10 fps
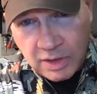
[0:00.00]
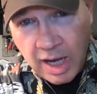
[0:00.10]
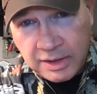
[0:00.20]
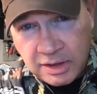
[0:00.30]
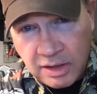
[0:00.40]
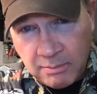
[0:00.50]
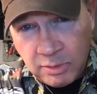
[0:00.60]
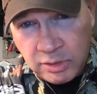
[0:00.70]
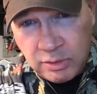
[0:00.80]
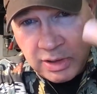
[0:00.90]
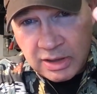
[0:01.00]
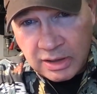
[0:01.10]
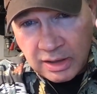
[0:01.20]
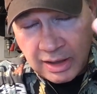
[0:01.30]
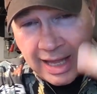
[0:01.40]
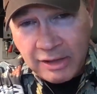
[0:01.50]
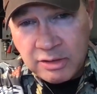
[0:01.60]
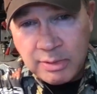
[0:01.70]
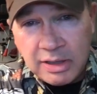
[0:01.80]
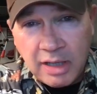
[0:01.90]
God can humble you. He can allow
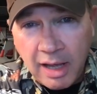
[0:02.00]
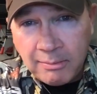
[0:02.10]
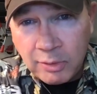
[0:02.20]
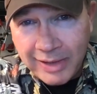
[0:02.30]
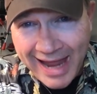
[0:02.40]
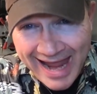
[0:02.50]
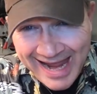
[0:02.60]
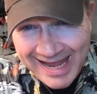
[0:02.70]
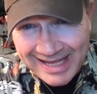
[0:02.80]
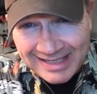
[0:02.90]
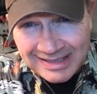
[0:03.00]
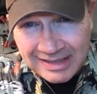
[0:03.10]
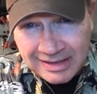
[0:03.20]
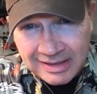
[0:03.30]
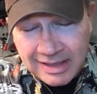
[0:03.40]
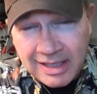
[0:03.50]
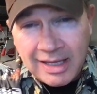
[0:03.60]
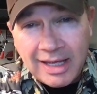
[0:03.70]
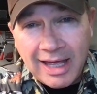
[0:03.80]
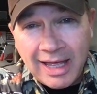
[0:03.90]
you to be humbled, and
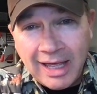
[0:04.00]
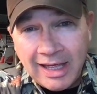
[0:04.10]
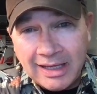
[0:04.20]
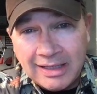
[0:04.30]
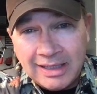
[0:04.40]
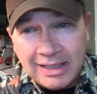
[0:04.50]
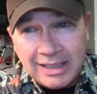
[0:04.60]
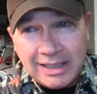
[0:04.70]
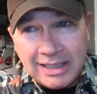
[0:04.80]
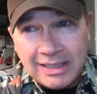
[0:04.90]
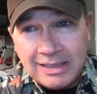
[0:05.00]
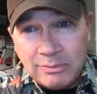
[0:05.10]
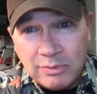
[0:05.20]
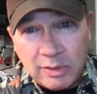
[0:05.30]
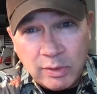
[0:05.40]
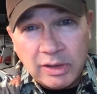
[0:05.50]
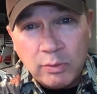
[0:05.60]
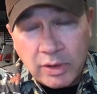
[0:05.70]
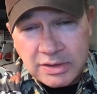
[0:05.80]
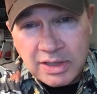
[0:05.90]
uh, he he really
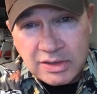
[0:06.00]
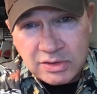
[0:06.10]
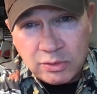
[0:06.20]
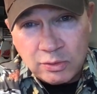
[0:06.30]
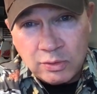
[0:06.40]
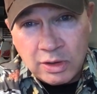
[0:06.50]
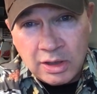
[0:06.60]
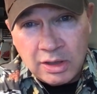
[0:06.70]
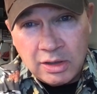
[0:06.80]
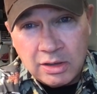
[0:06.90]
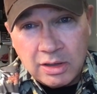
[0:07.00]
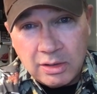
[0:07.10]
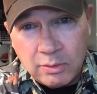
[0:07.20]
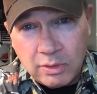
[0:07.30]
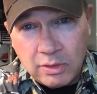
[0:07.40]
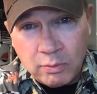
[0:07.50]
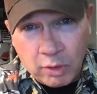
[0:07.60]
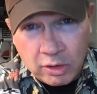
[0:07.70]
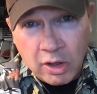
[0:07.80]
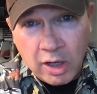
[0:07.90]
wants us to
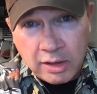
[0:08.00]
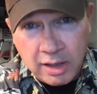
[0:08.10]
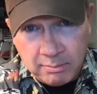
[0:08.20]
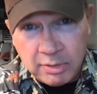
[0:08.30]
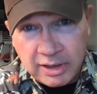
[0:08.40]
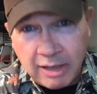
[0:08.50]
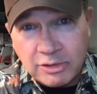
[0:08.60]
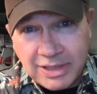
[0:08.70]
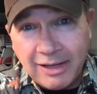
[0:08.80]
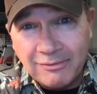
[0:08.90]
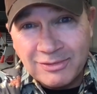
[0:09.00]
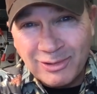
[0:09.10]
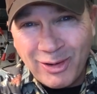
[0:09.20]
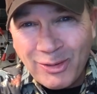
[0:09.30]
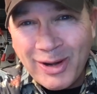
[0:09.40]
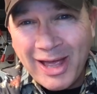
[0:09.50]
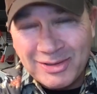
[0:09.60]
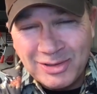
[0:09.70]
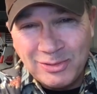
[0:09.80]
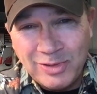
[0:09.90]
work on humbling ourselves. Learn
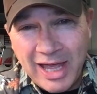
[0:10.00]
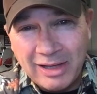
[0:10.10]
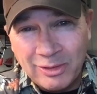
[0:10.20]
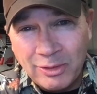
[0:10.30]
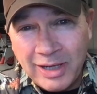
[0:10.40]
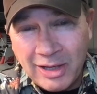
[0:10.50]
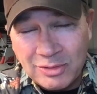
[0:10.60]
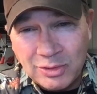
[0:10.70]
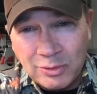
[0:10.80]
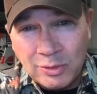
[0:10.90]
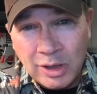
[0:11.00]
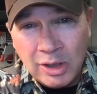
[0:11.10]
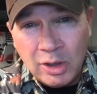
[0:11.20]
how to do that. Learn how to